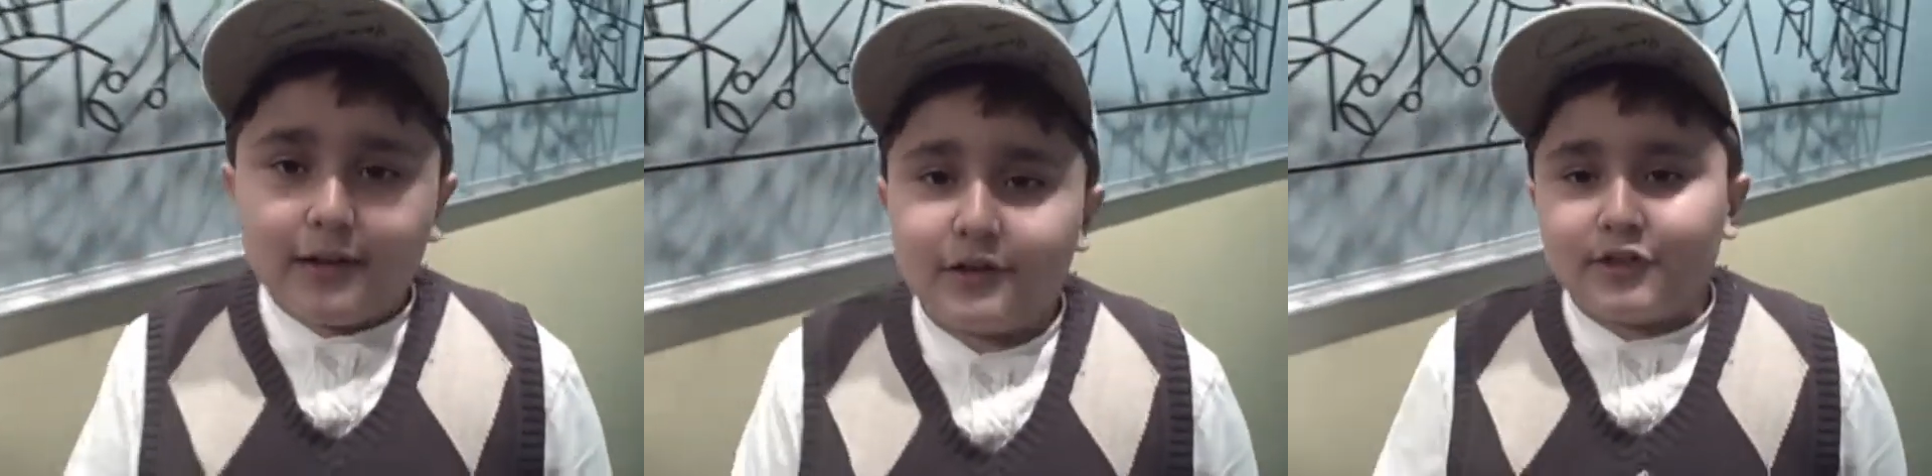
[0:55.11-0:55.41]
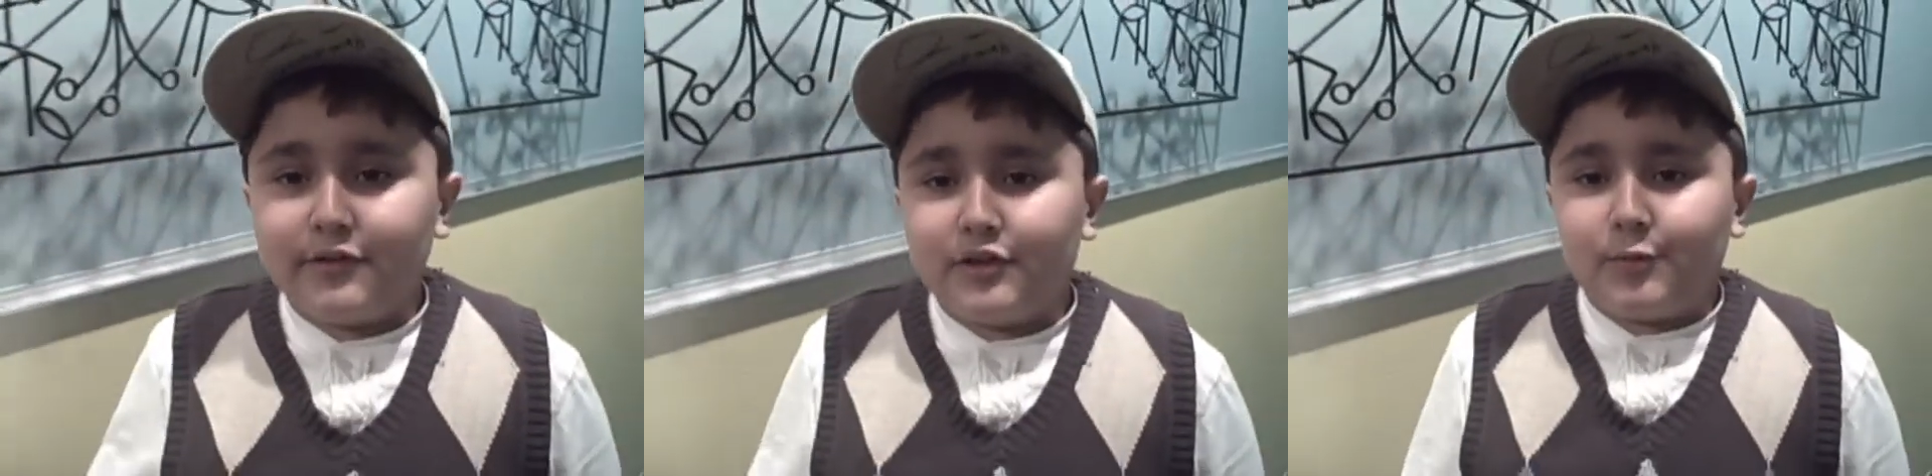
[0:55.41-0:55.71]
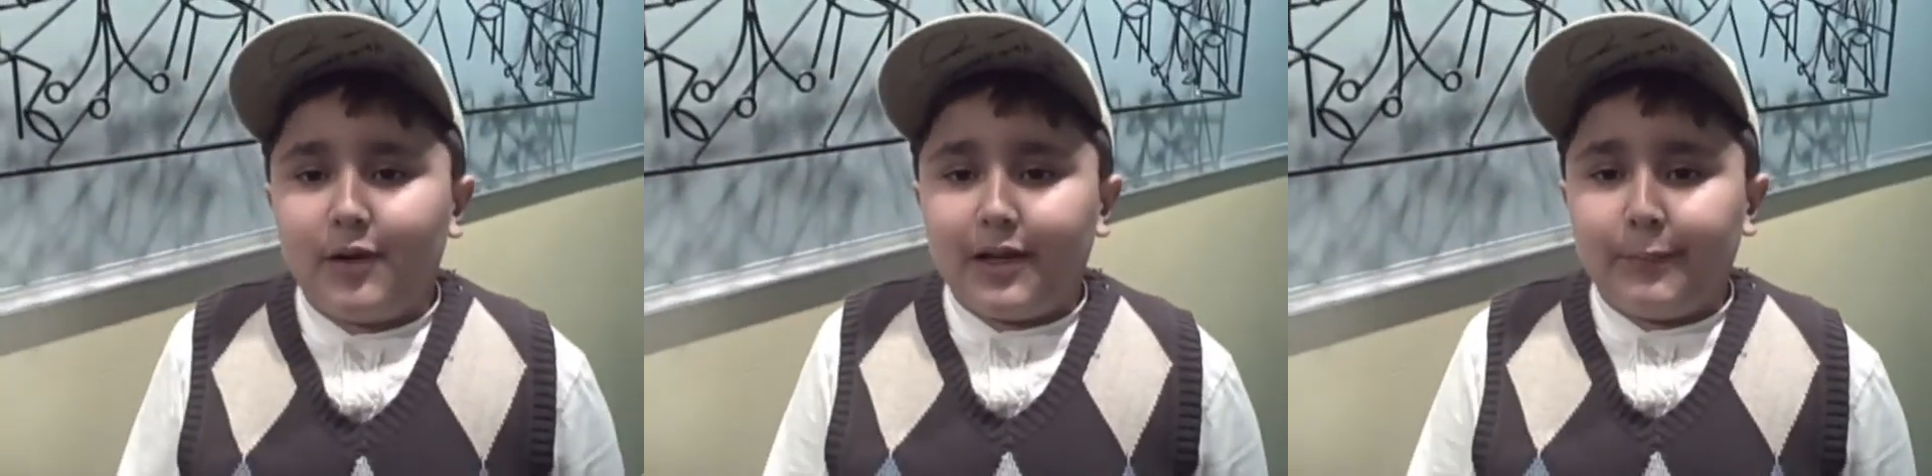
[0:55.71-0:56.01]
those rules
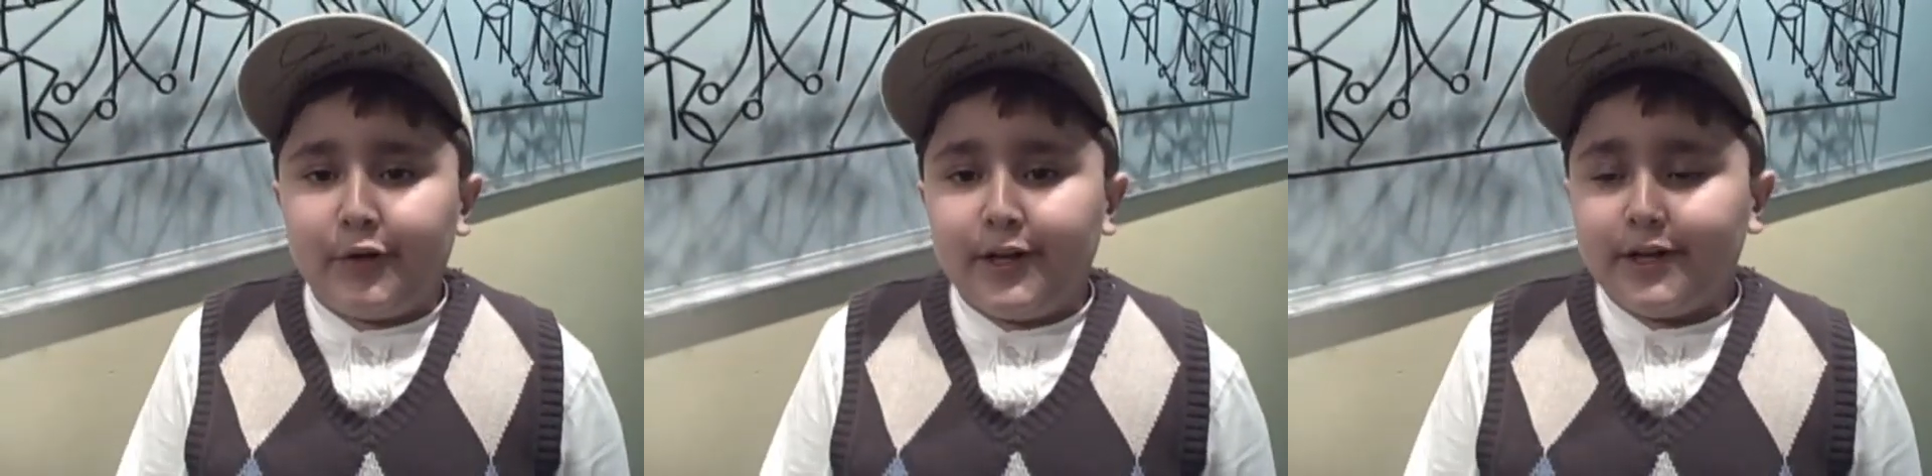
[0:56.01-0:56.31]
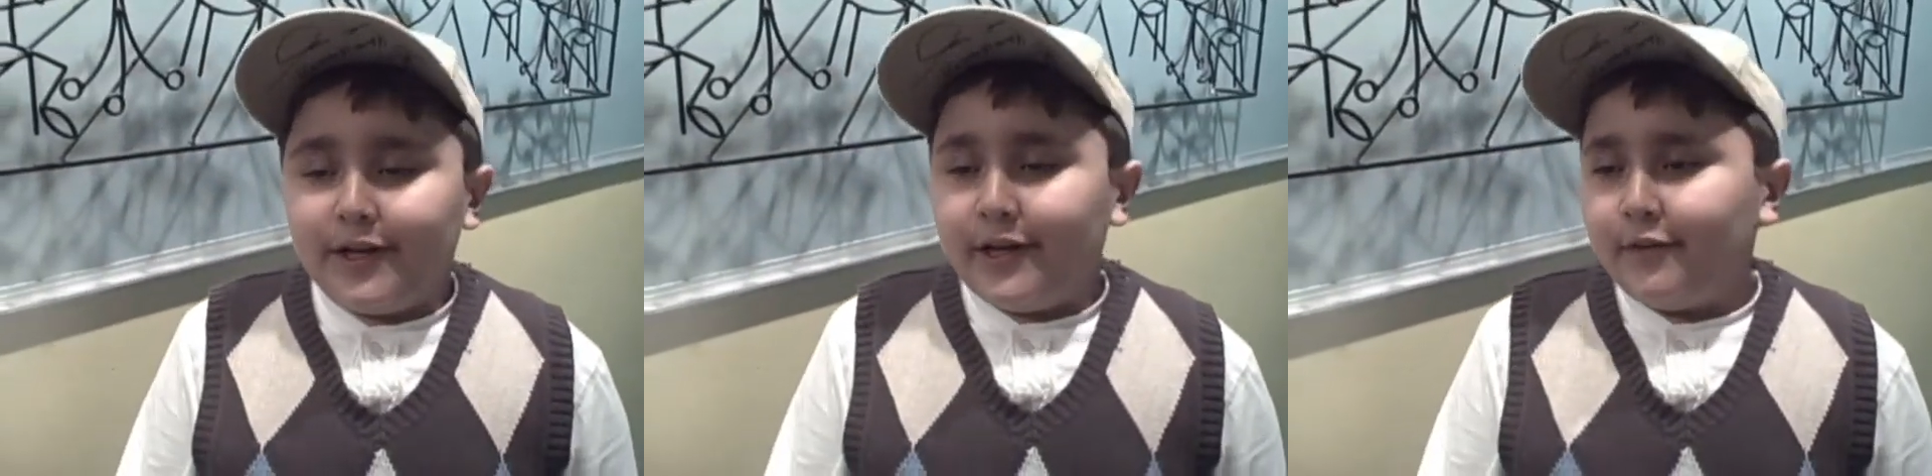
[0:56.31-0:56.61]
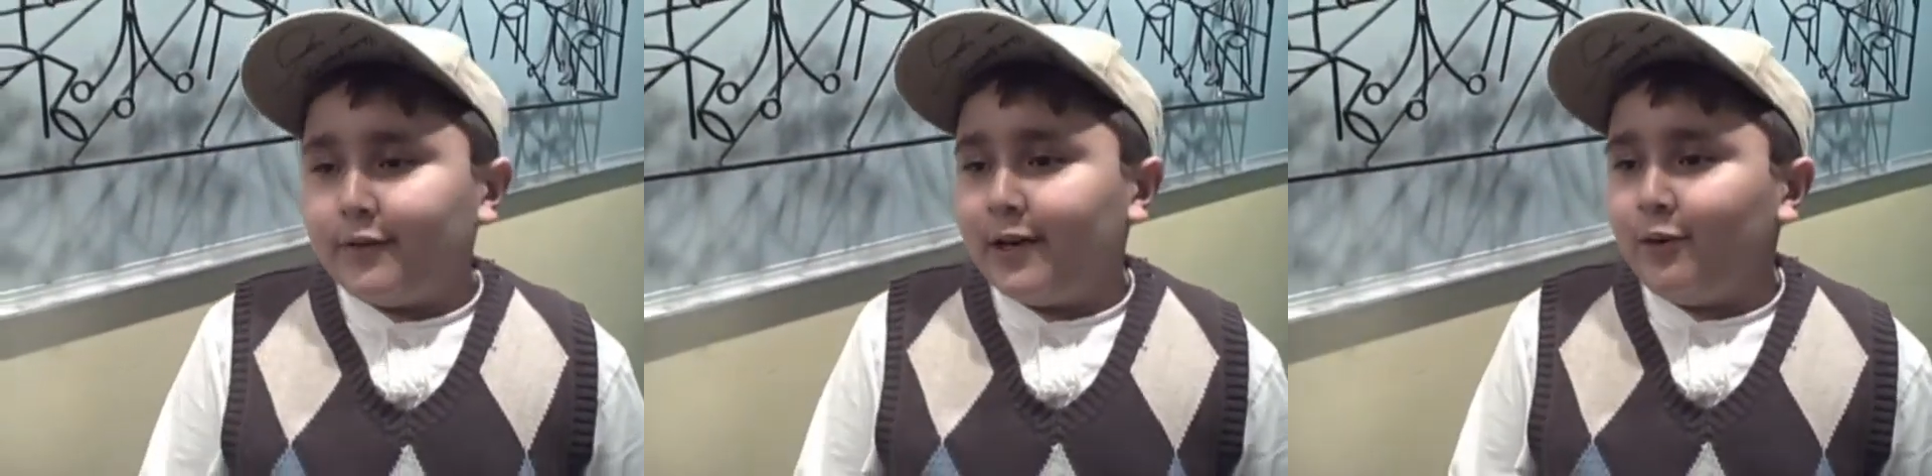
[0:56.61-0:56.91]
will probably break, and
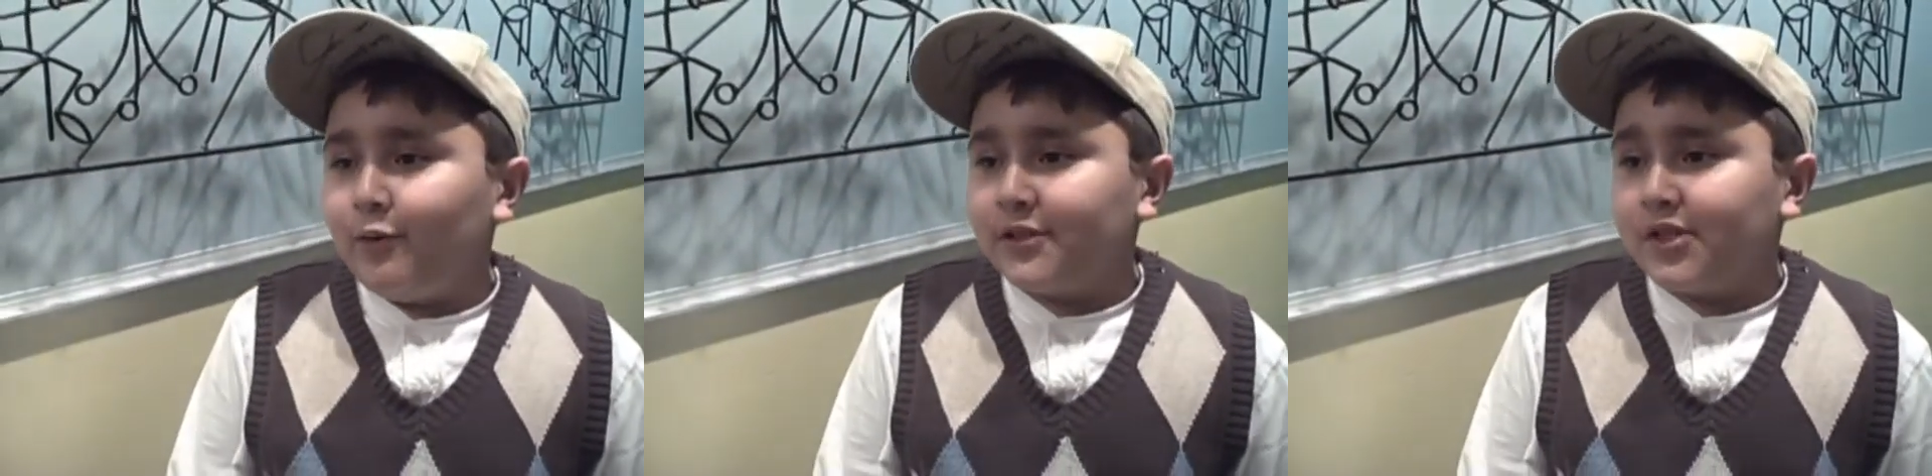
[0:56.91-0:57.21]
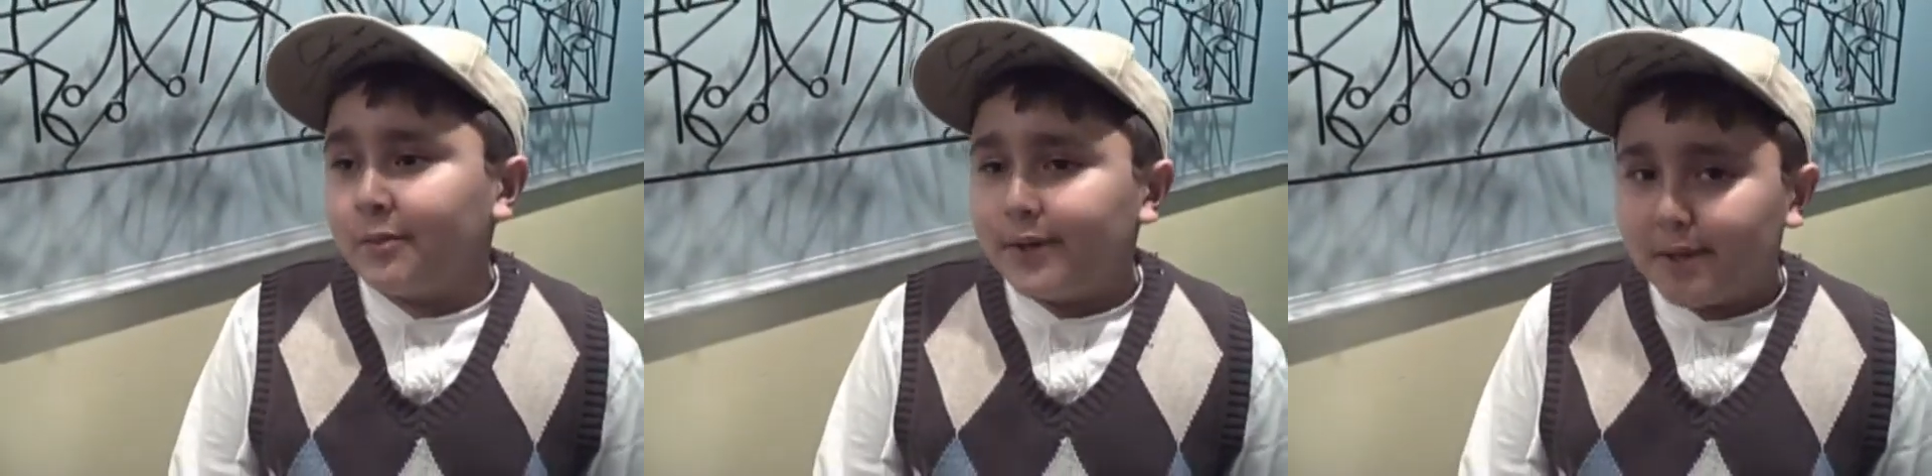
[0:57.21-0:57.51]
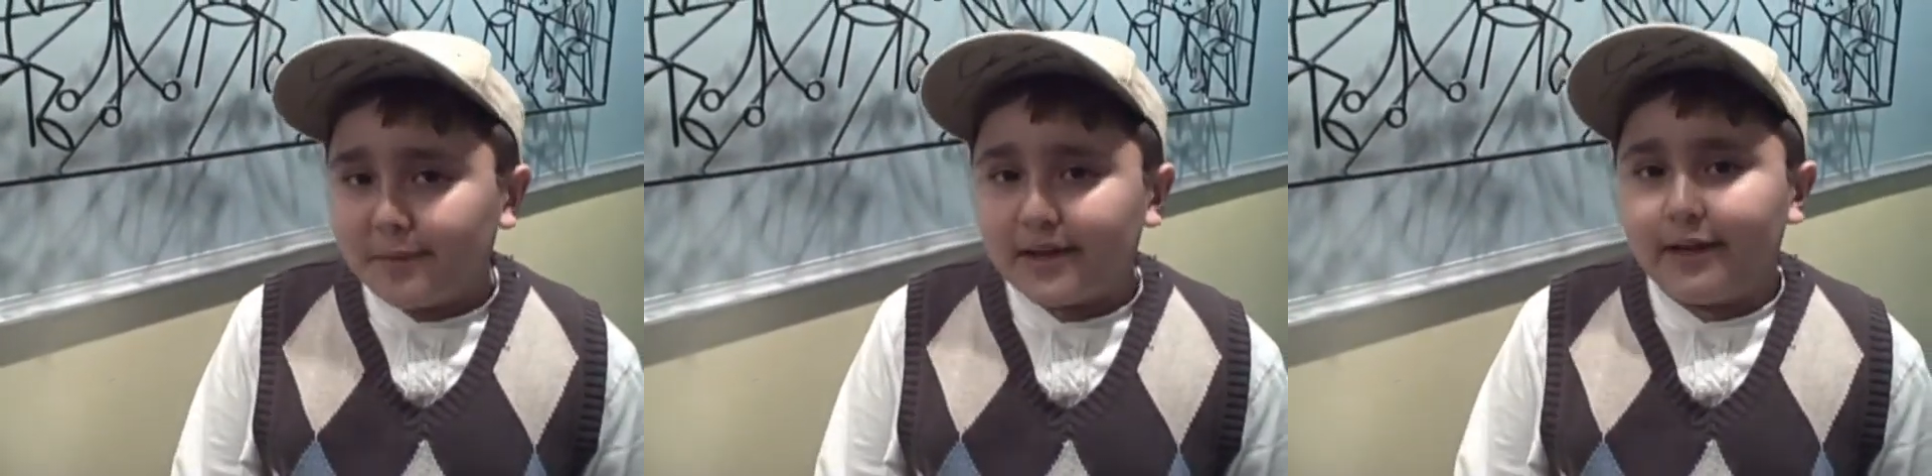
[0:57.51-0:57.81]
if that course is on me
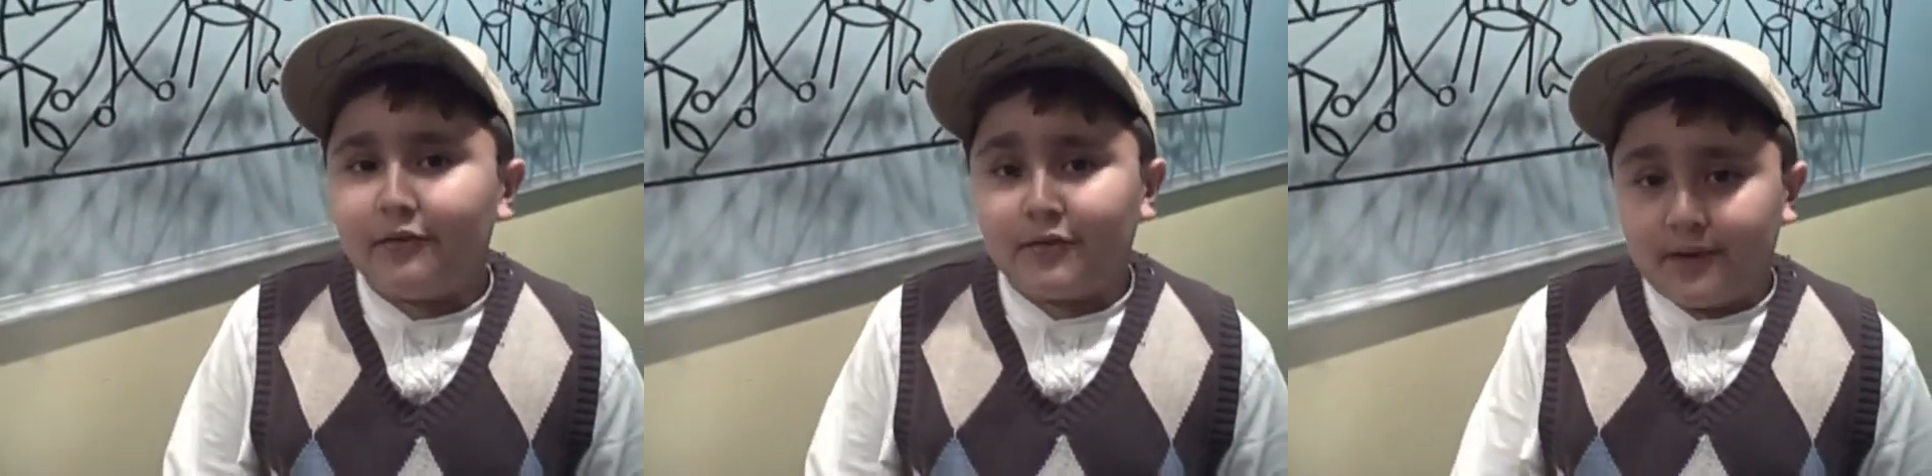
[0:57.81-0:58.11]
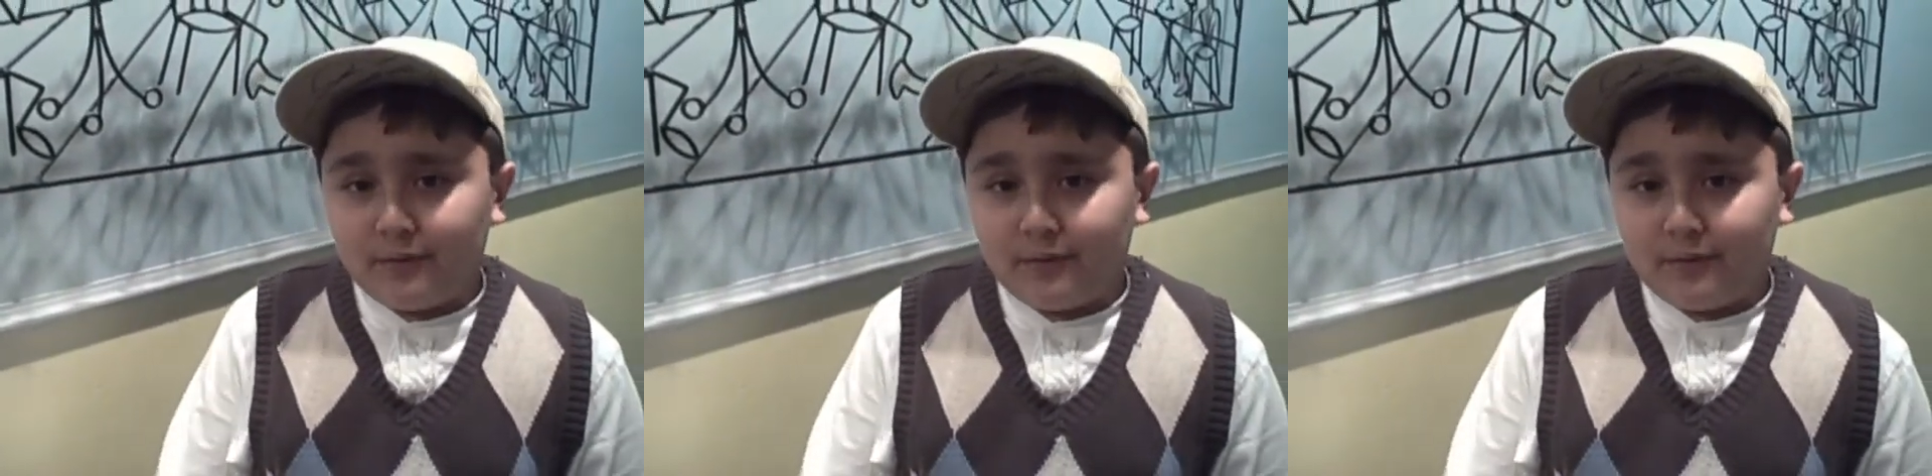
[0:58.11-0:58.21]
coming, it'll